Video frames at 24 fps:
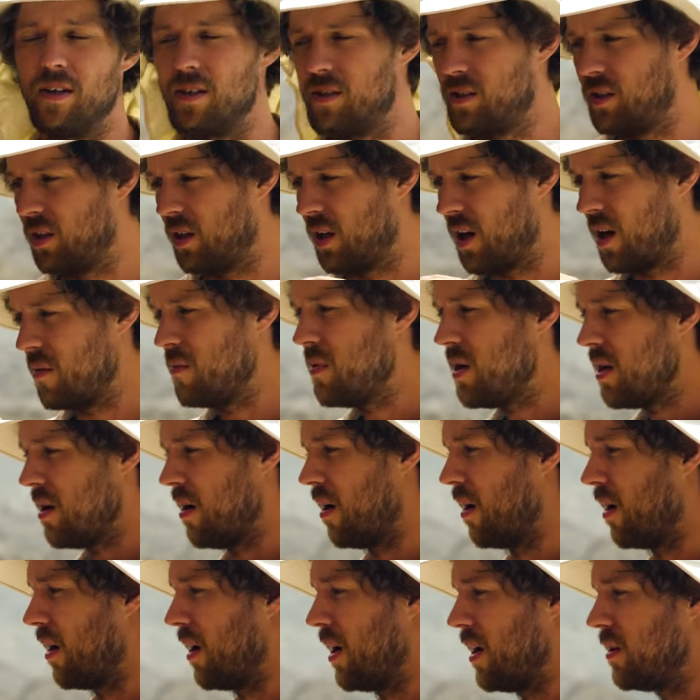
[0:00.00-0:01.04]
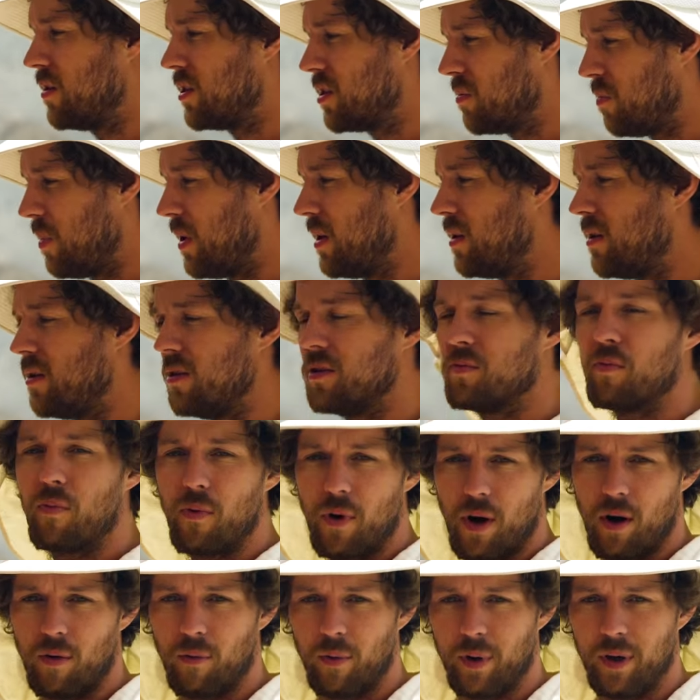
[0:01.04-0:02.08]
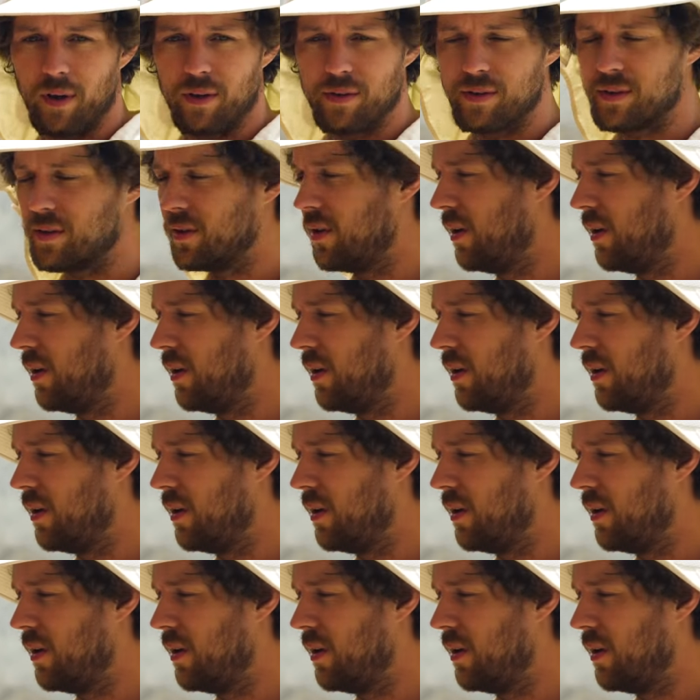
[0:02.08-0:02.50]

is to come here and spin these prayer wheels.